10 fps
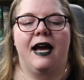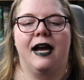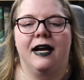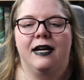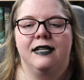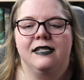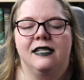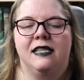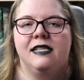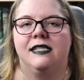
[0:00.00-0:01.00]

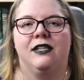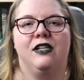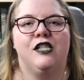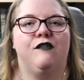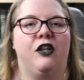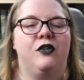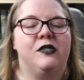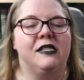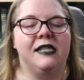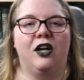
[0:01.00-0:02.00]
And this series
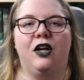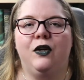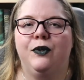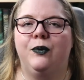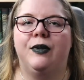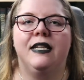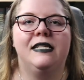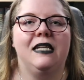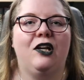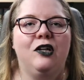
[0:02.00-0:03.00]
follows Sarah, who
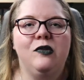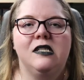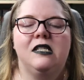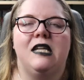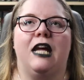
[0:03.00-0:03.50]
can see ghosts.